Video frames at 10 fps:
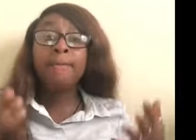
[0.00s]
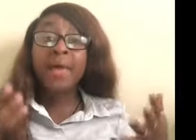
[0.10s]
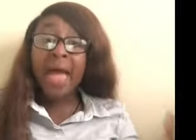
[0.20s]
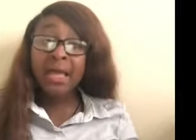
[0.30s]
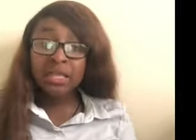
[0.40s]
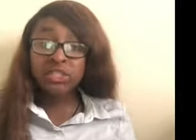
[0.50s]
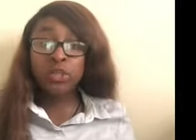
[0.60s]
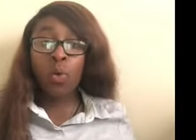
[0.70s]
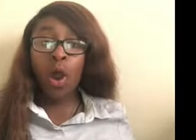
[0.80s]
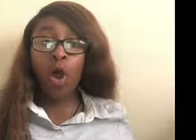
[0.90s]
back
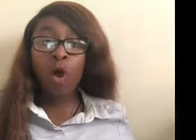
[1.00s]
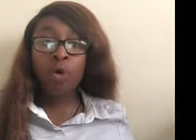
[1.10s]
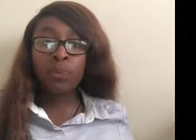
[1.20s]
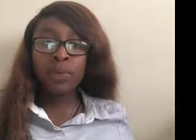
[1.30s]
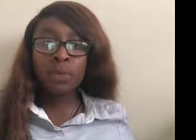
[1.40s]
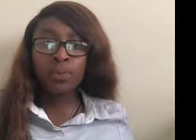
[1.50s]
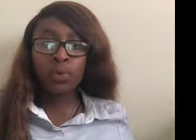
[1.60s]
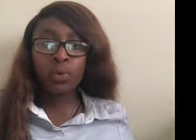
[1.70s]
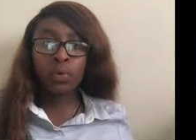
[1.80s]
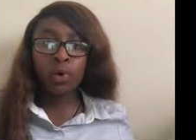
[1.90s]
into our own
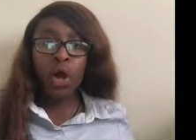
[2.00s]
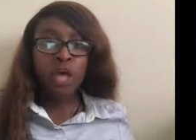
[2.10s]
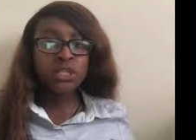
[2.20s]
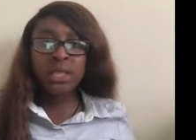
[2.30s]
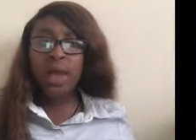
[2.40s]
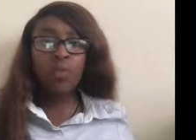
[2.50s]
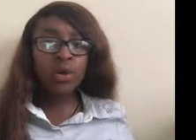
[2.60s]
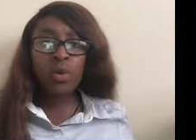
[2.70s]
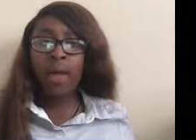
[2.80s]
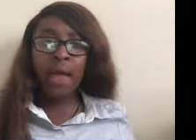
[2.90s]
people so that
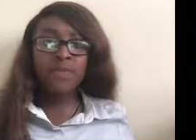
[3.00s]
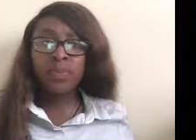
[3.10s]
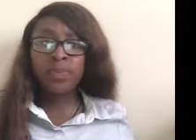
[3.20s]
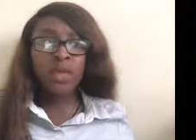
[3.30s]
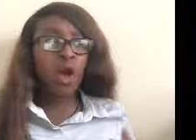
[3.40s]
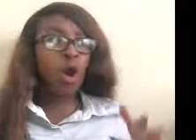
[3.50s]
we don't have to be,